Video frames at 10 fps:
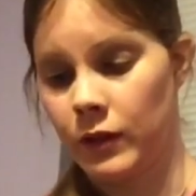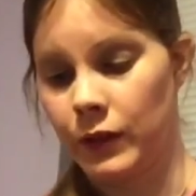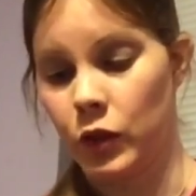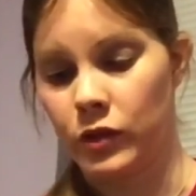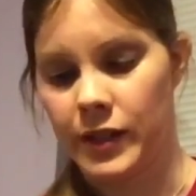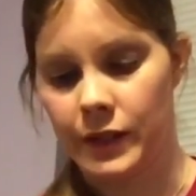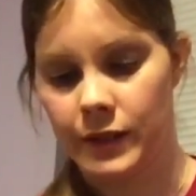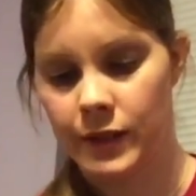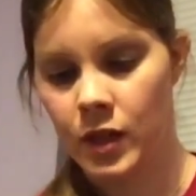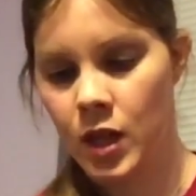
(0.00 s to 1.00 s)

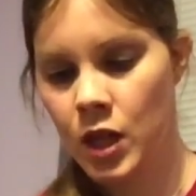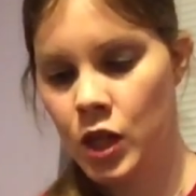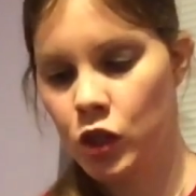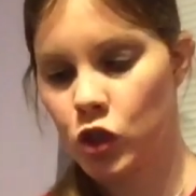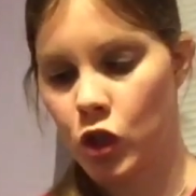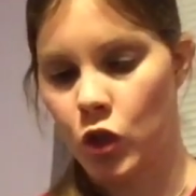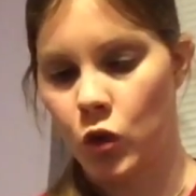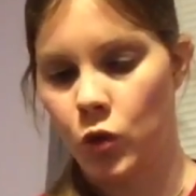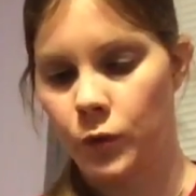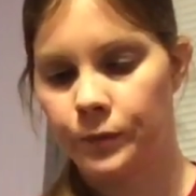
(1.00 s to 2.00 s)
loosens.
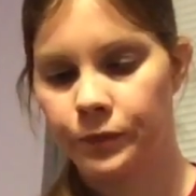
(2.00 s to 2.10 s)
So,